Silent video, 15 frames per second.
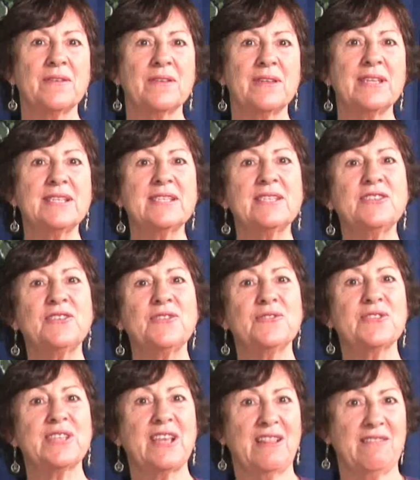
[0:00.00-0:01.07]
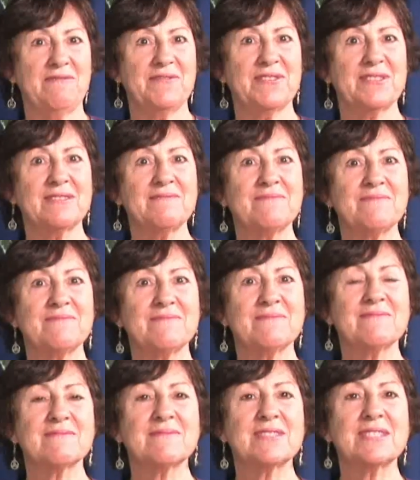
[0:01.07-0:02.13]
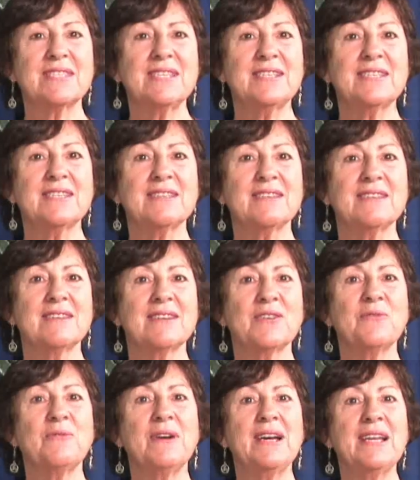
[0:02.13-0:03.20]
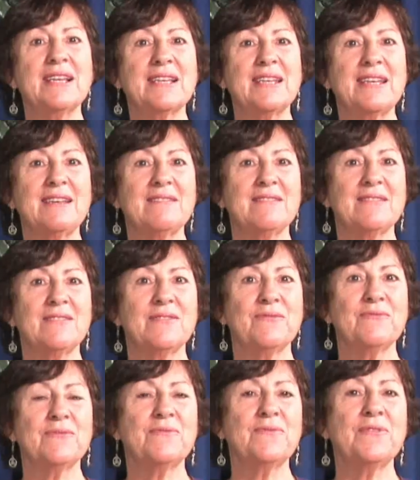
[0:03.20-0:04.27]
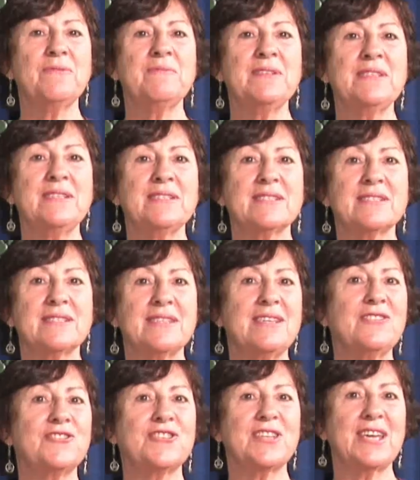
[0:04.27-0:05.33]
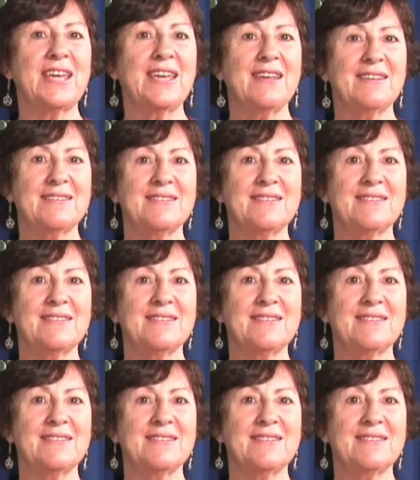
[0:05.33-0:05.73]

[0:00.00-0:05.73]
listen to yourselves. Sit quietly for a few minutes each day